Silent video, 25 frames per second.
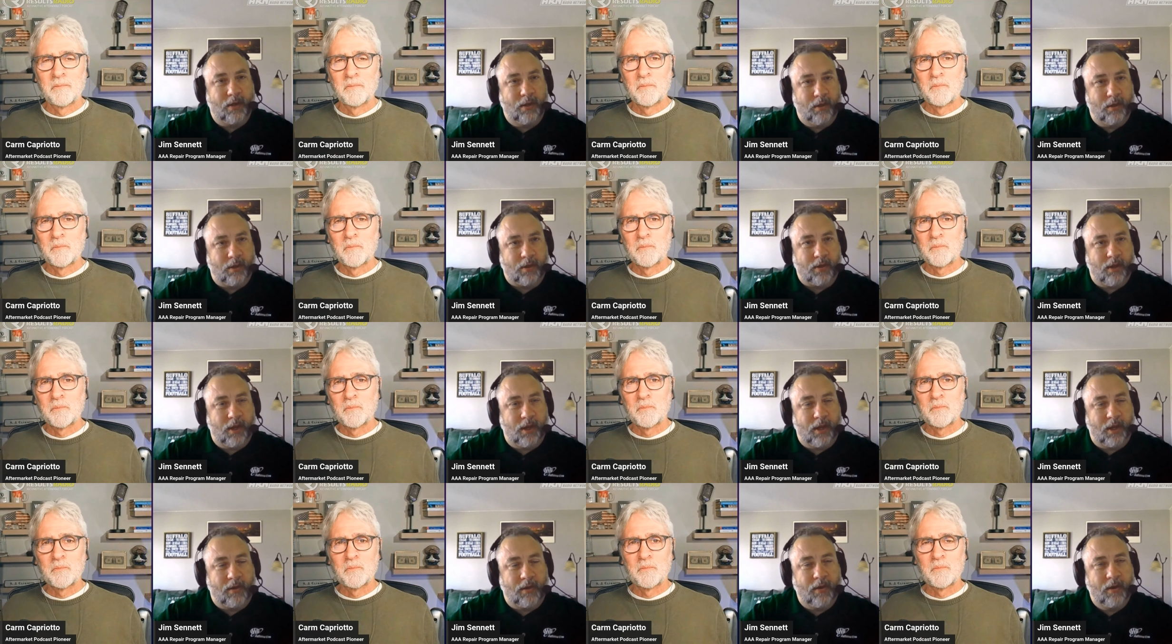Speaker 1: to look
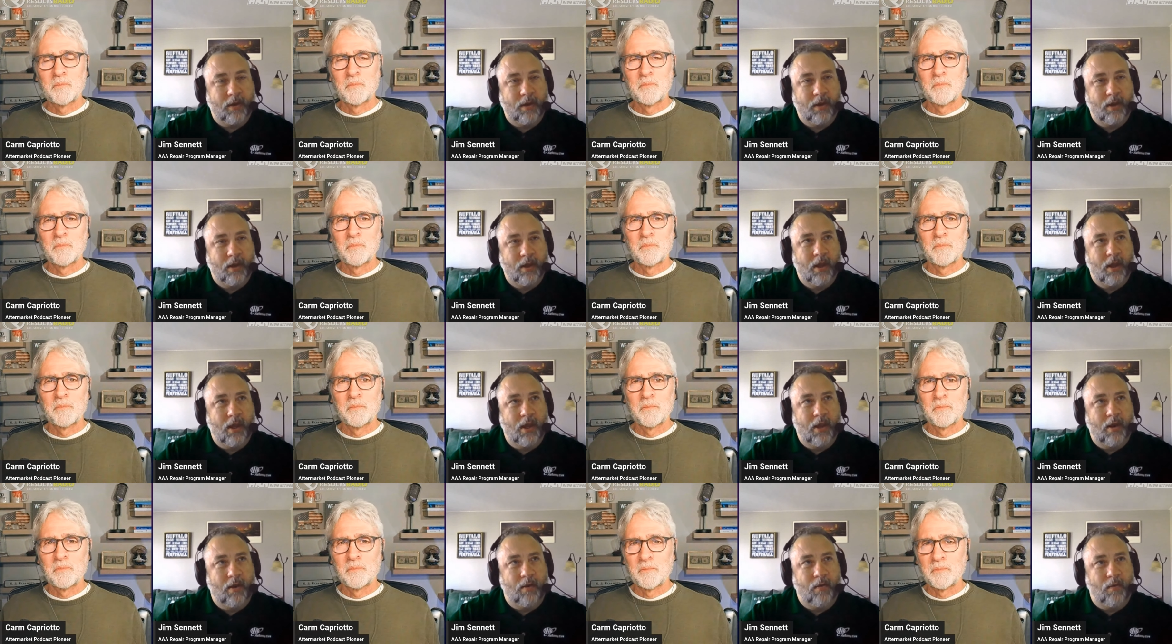like
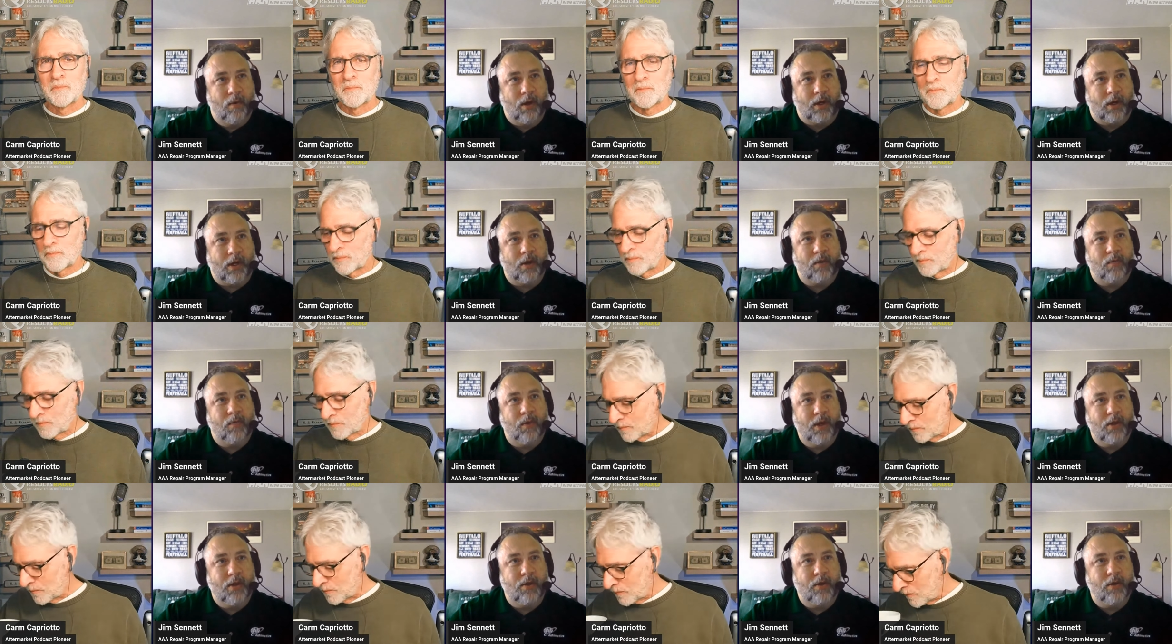and what
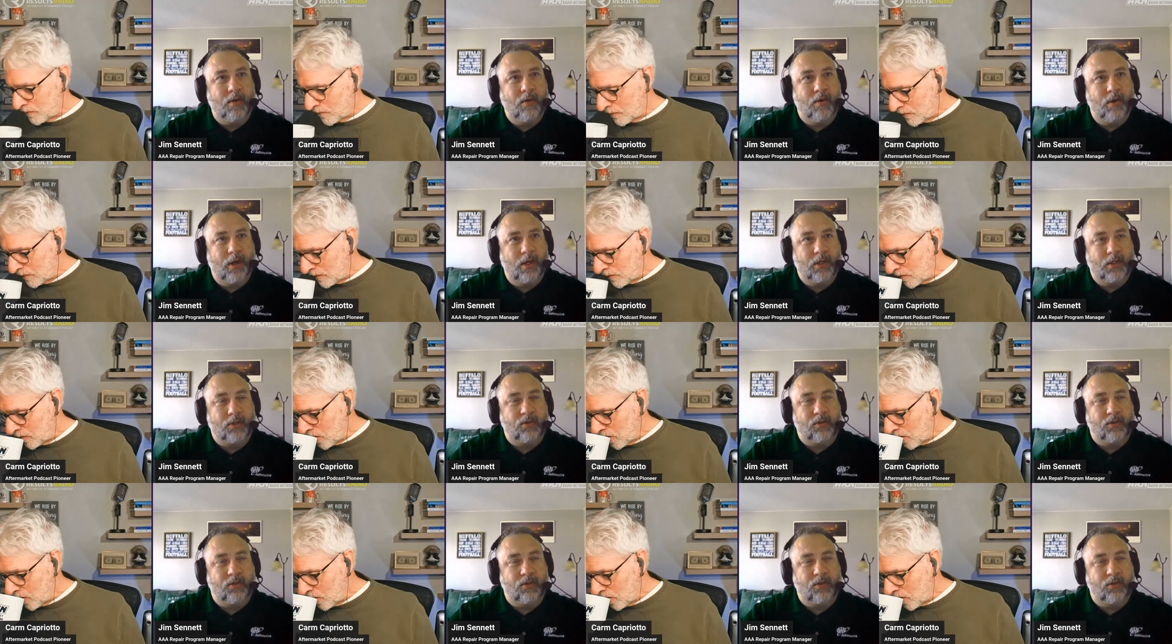can we do as